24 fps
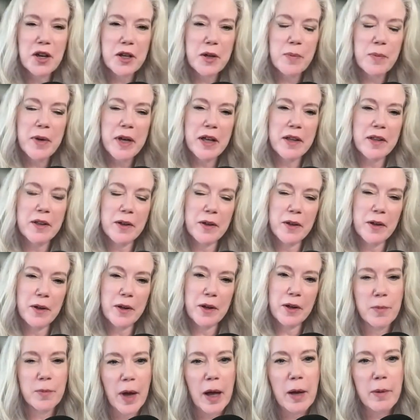about,
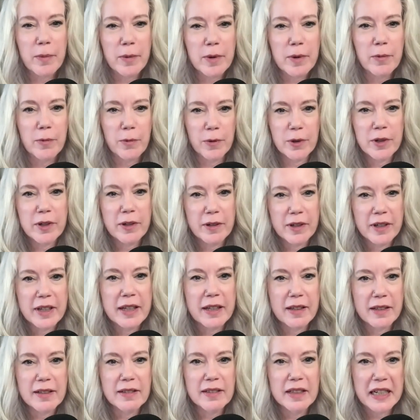I'm
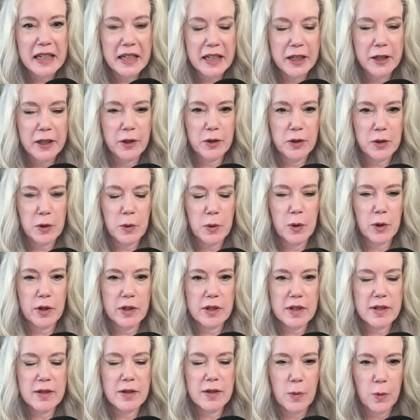leading you
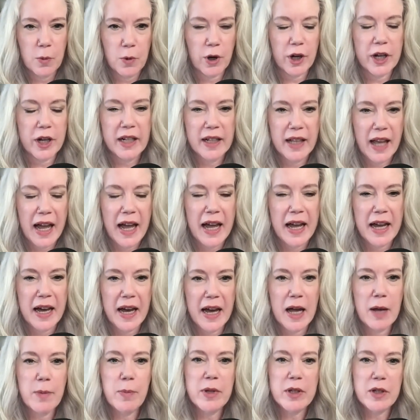towards the work in AI,
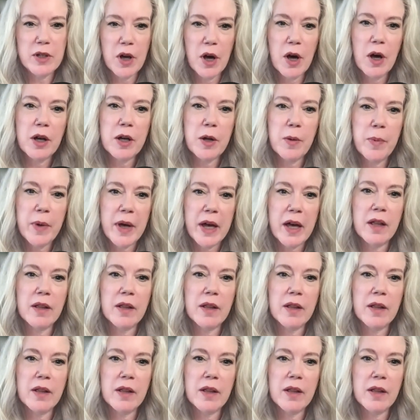but talk about